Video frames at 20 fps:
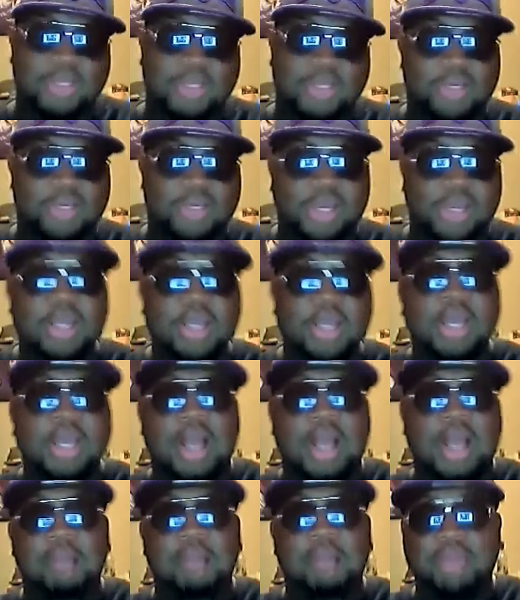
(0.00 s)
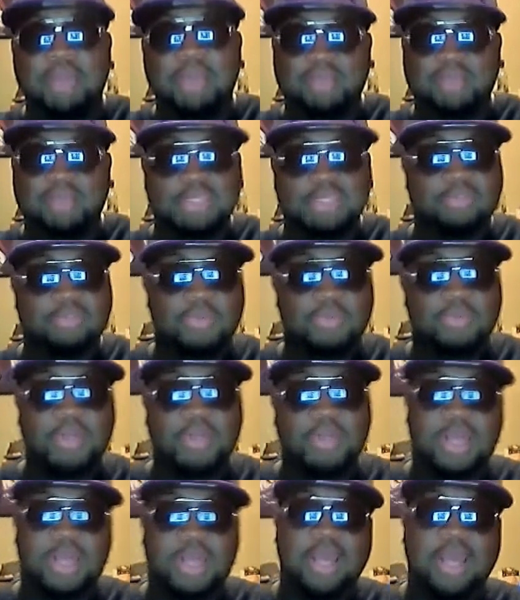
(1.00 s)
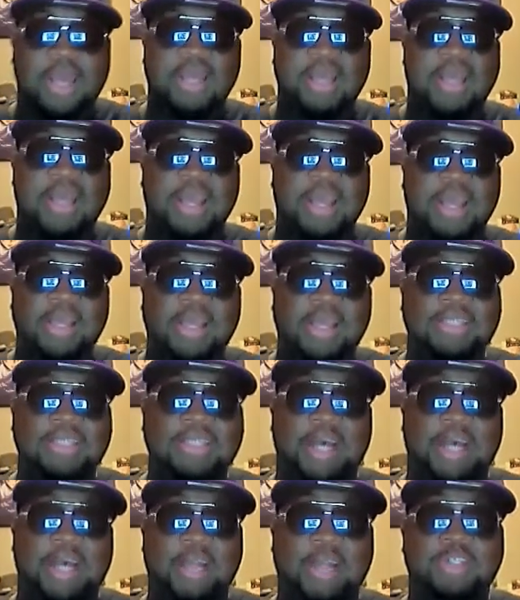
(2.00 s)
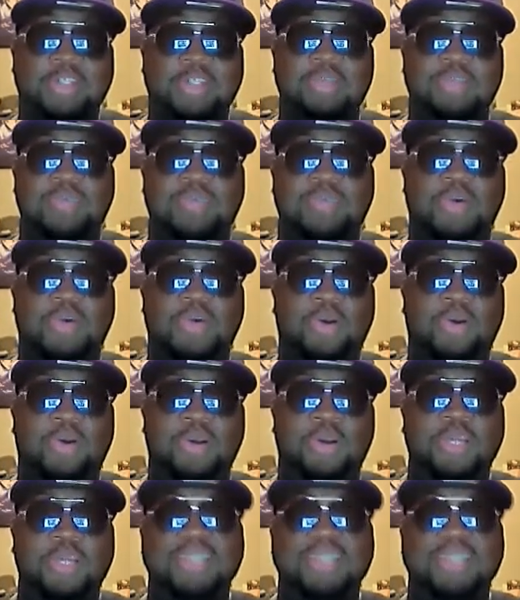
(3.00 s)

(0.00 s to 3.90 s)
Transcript: there yet. I'm gonna give it a 7.9, and it's honestly for